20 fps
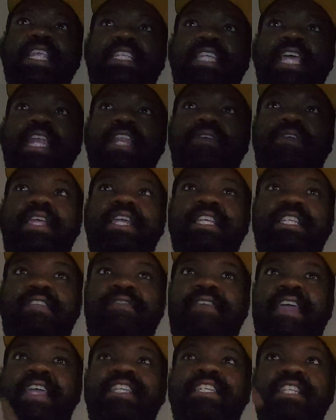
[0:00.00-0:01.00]
technically
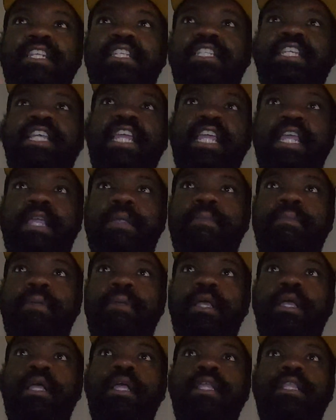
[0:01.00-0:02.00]
is facing the team
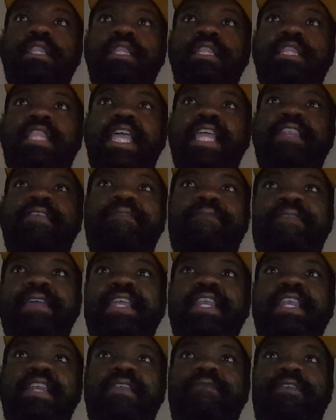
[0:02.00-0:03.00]
they
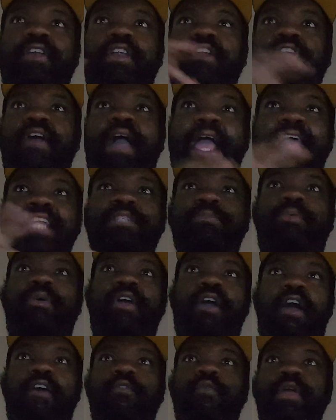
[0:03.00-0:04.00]
defeated for their last
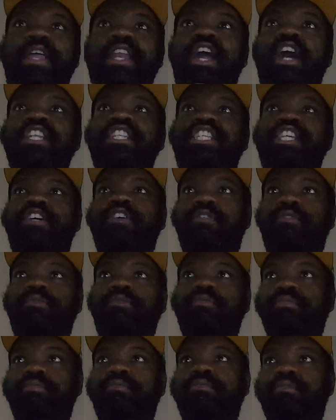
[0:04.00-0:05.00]
playoff win
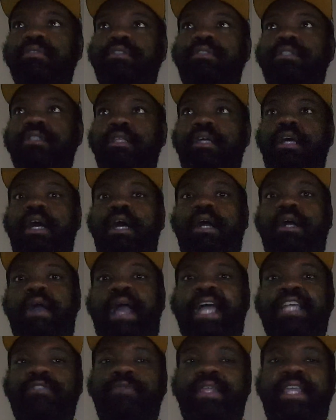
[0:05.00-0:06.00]
until
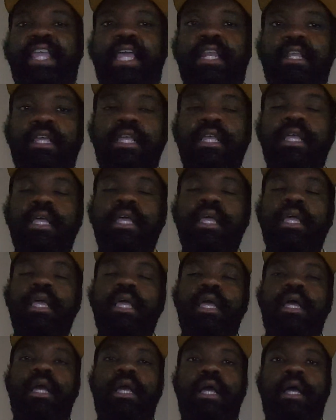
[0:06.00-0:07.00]
last weekend.
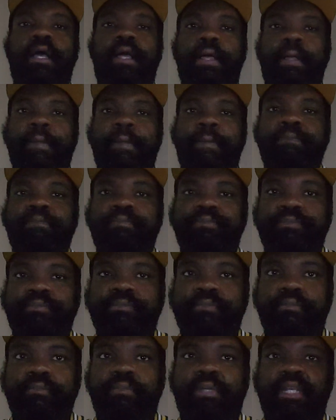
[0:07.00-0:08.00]

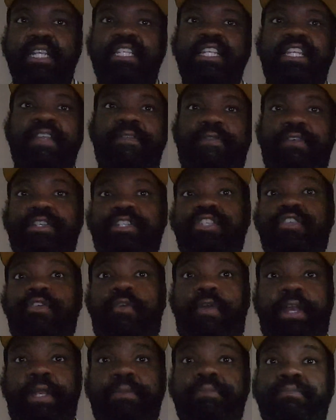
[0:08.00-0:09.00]
But it's a different
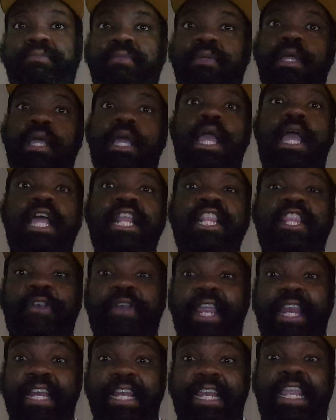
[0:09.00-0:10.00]
story.
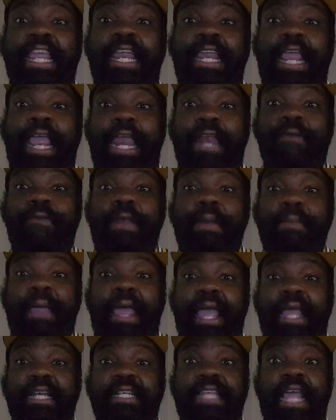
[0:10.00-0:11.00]
They're getting King Henry
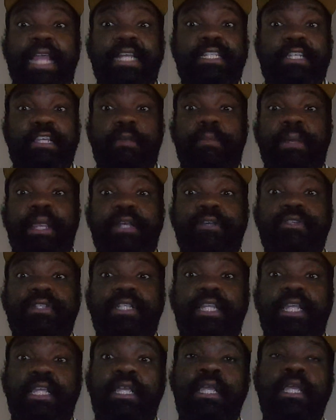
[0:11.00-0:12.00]
back. That's going to be
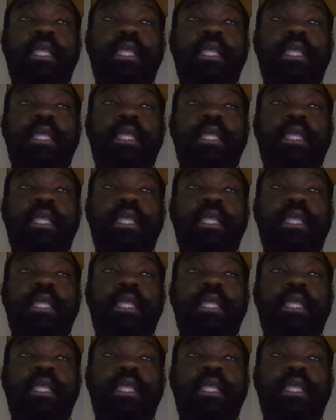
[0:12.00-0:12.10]
interesting.